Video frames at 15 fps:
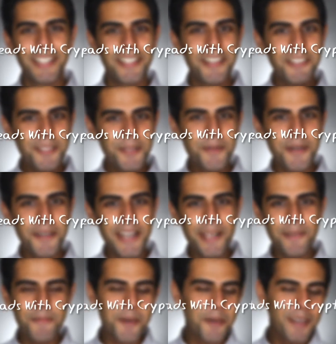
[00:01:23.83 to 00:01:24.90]
Not to
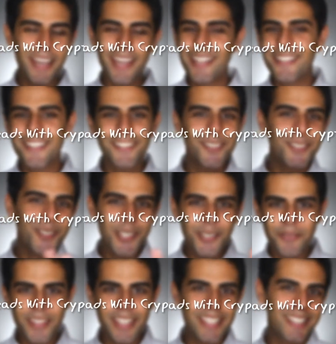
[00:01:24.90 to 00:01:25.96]
worry, we'll get into all
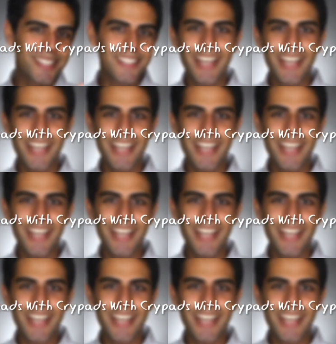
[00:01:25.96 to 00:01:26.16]
of these